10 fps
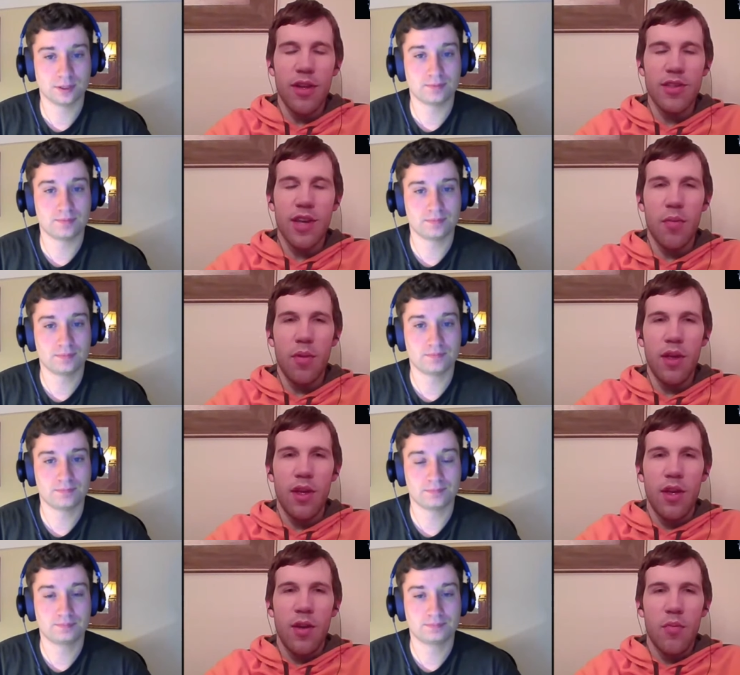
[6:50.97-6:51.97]
Speaker 1: that's yep. got to be
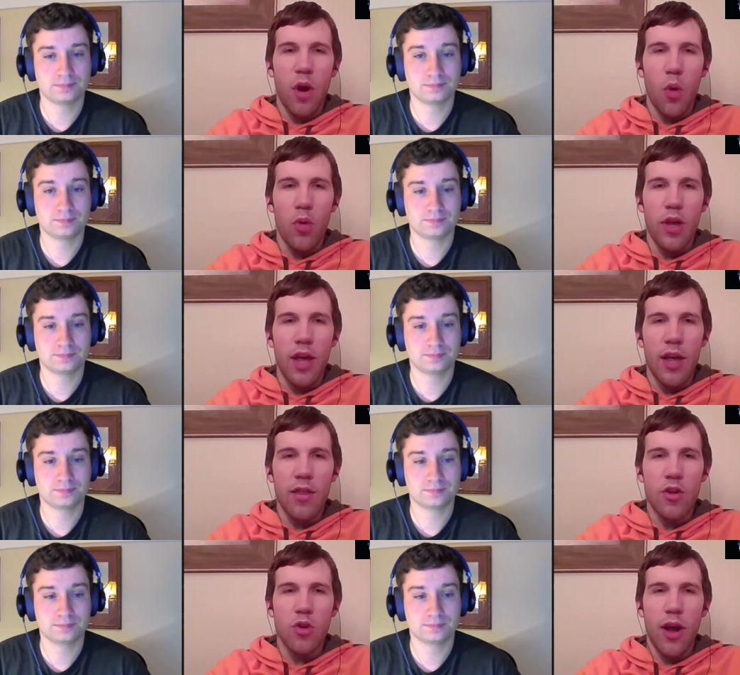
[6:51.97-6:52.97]
priority A in
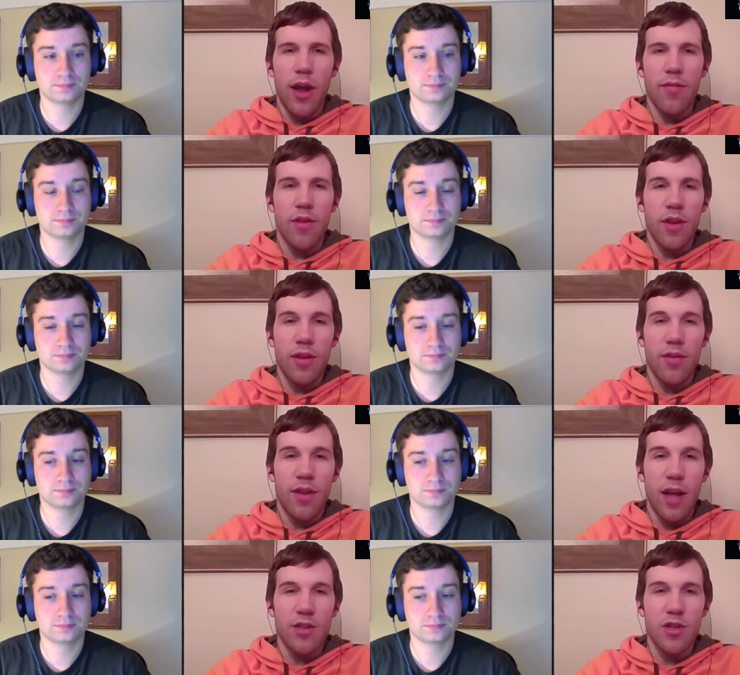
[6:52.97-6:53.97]
the draft, and
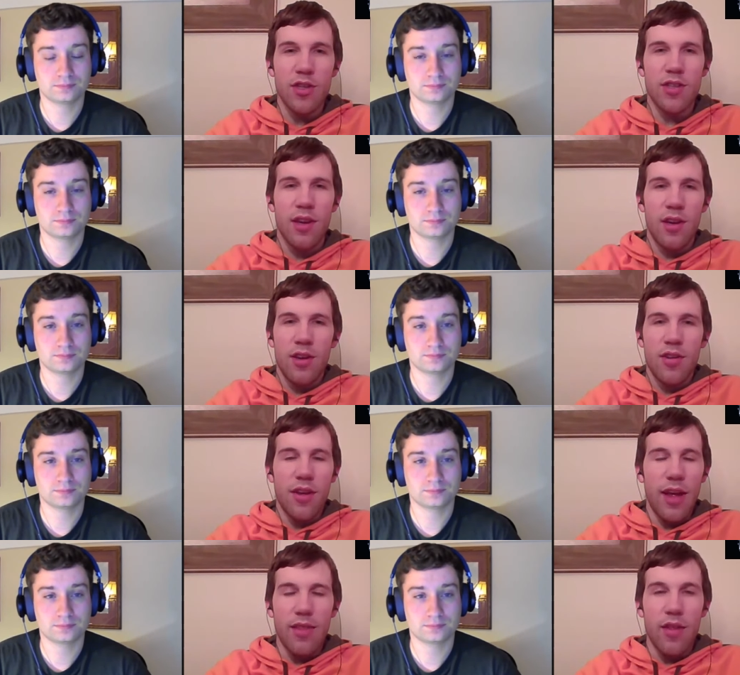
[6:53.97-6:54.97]
not just
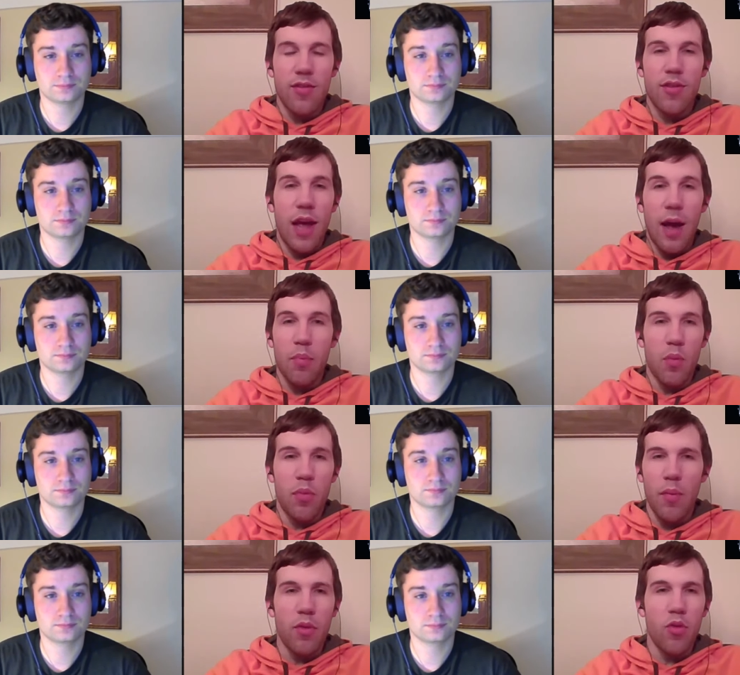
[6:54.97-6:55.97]
at the top, but
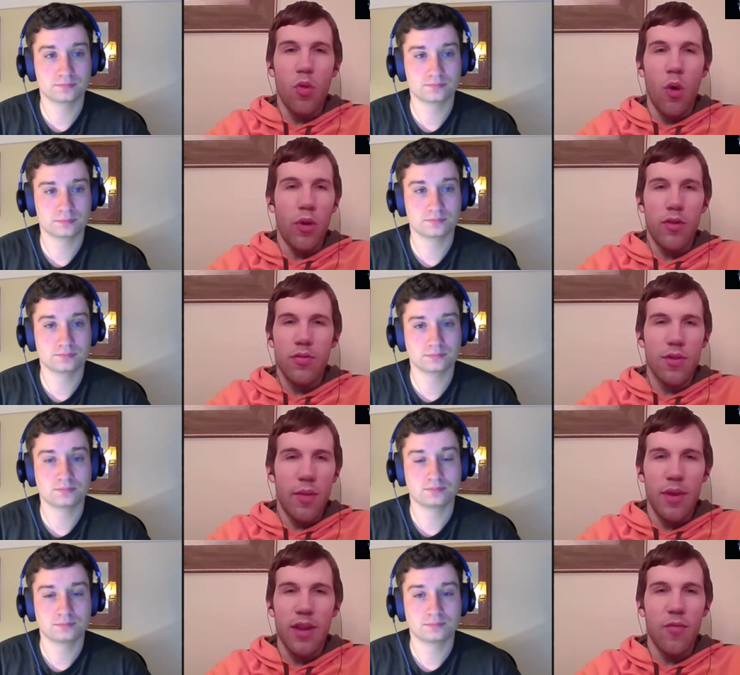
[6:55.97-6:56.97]
probably throughout it. I
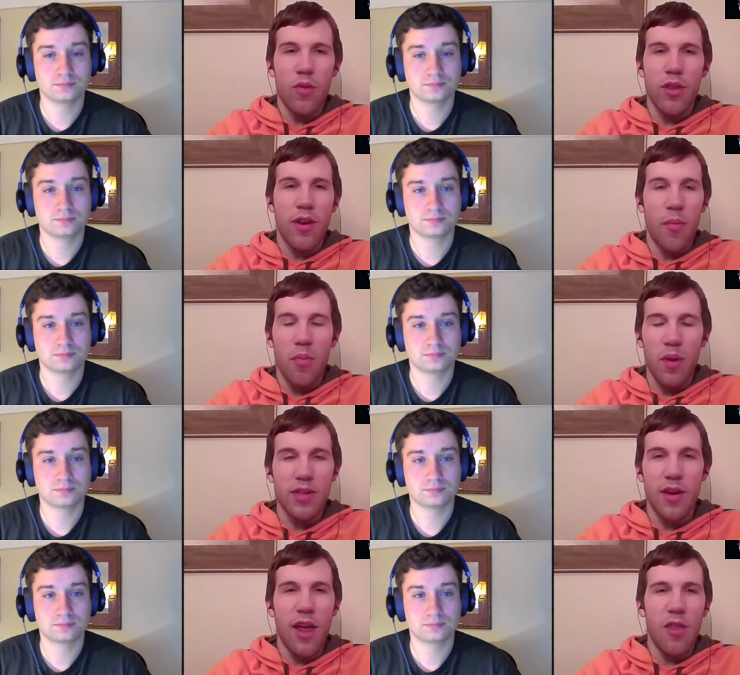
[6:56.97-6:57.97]
mean, even with the depth
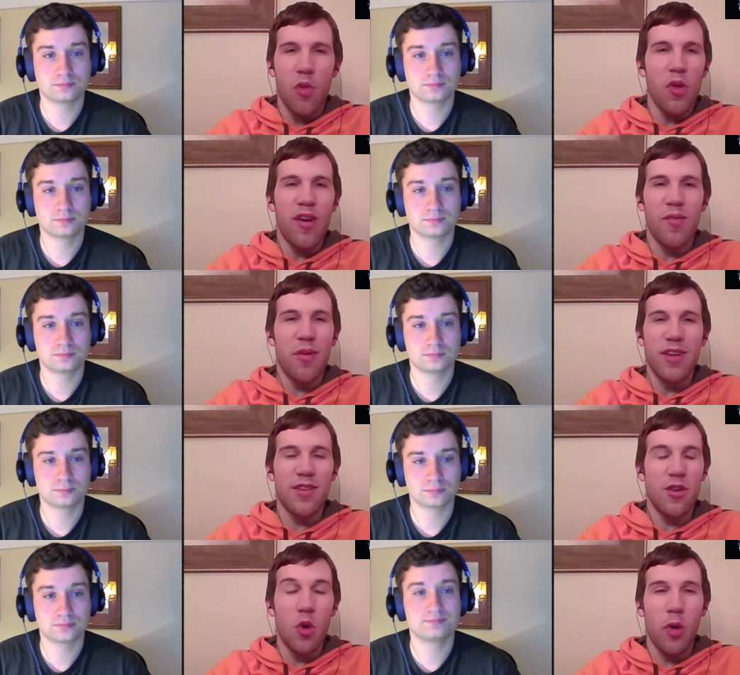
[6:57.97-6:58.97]
picks on day three that everybody likes
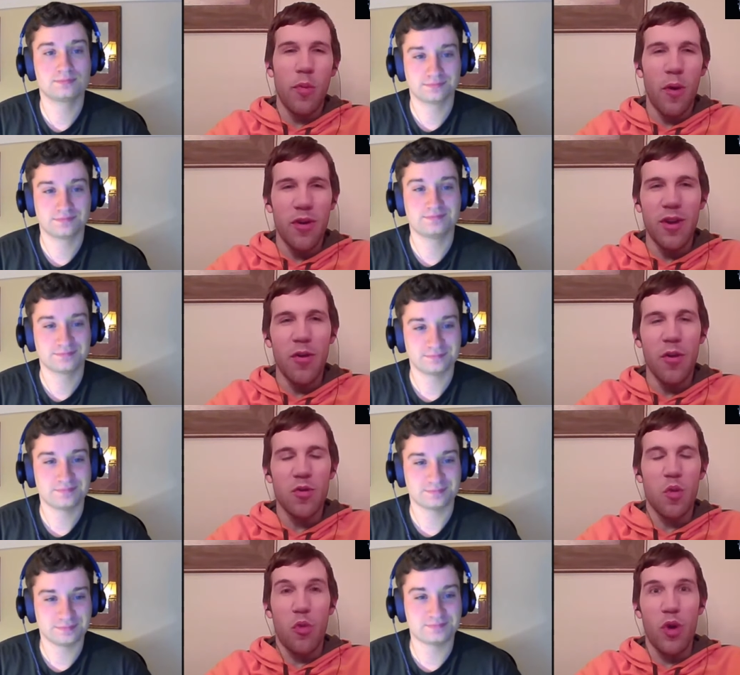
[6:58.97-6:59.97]
to joke about, you know,
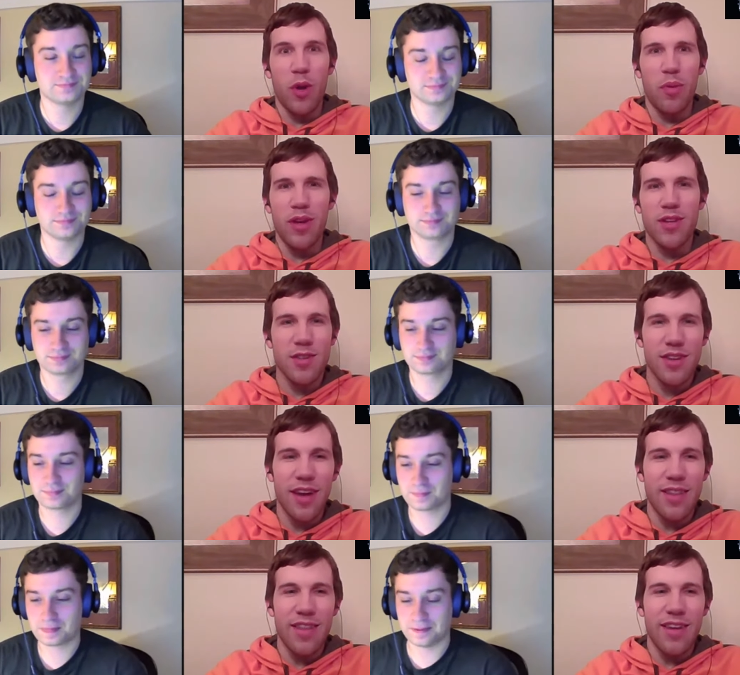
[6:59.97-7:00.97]
those were the Rick mm-hmm. picks
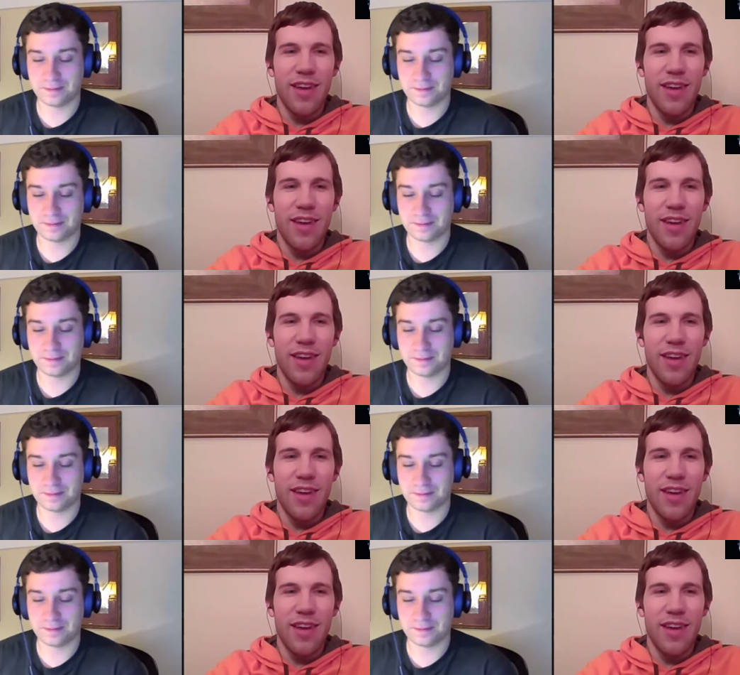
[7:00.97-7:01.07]
at the